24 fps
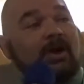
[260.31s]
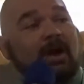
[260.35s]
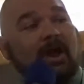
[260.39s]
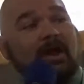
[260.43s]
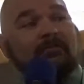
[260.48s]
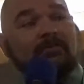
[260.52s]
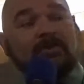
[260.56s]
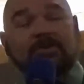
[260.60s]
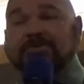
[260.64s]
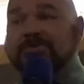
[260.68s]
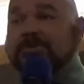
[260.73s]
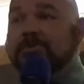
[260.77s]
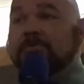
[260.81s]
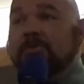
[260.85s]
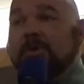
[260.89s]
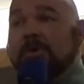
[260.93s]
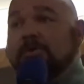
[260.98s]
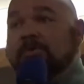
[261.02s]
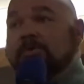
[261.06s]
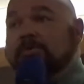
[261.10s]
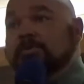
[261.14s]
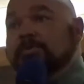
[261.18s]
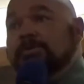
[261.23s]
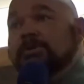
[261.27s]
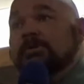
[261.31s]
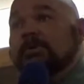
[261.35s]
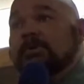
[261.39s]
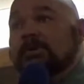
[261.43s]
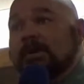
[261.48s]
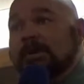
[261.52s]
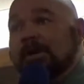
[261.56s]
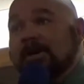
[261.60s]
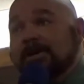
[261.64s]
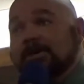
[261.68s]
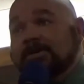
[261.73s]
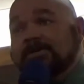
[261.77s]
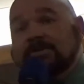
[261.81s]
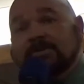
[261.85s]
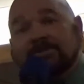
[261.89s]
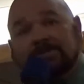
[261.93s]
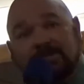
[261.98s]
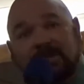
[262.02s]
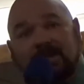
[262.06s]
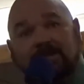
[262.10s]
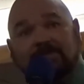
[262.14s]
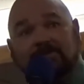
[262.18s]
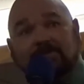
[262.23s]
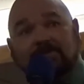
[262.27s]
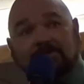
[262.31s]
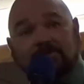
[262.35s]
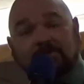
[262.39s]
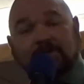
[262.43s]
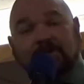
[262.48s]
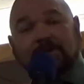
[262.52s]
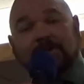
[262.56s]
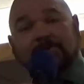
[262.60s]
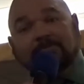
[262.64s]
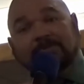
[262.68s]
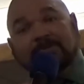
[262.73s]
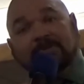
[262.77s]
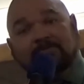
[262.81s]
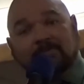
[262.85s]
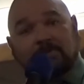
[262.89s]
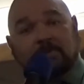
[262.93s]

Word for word: never too old uh, to chase your dreams.